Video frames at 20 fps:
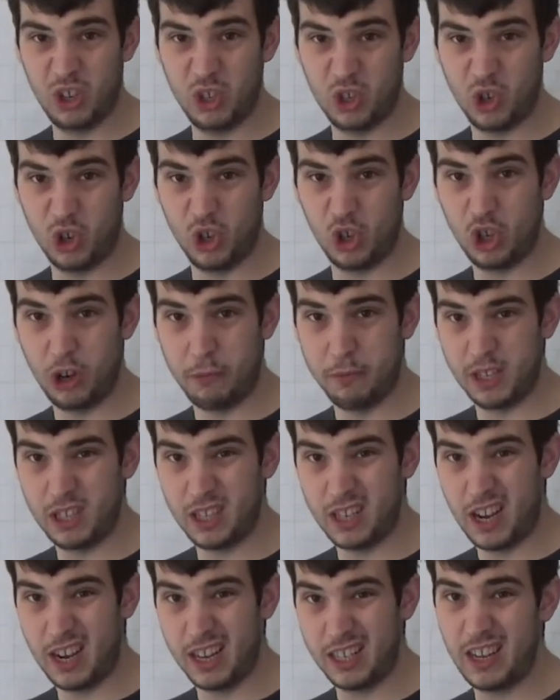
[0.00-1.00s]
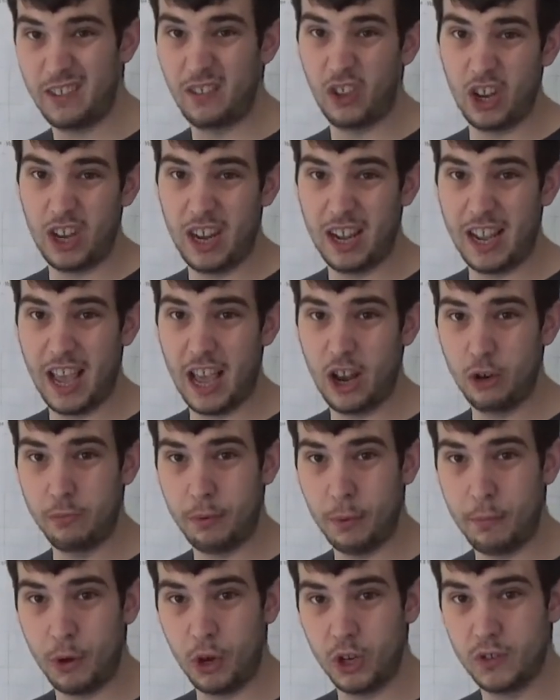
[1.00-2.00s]
as good a job as Sainz, even though he did get a
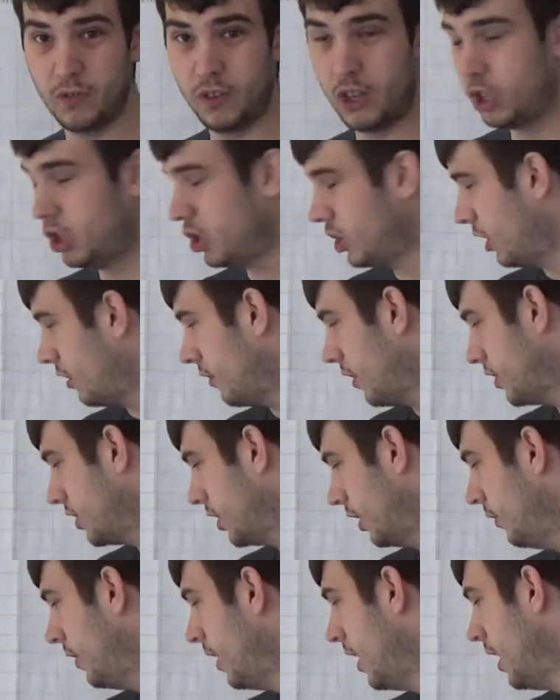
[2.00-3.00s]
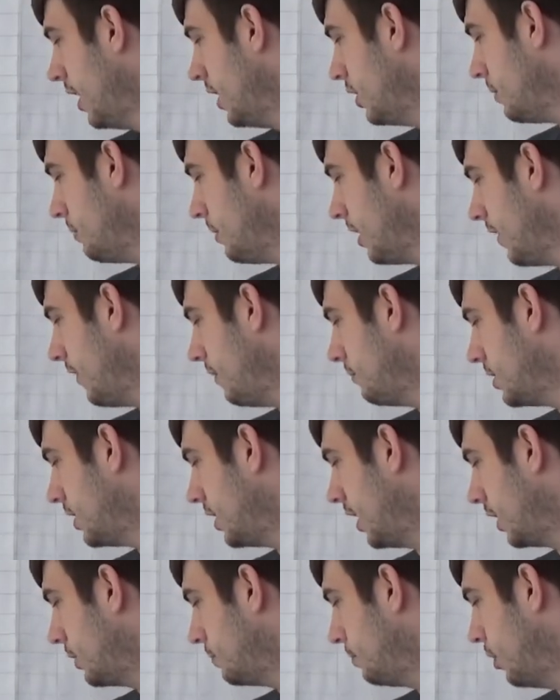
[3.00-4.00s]
double points finish Toro Rosso. So I'm going to give him
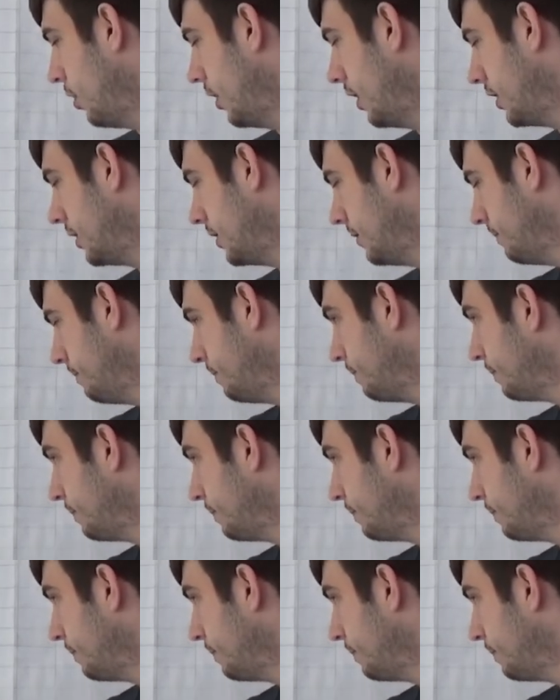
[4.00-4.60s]
six points.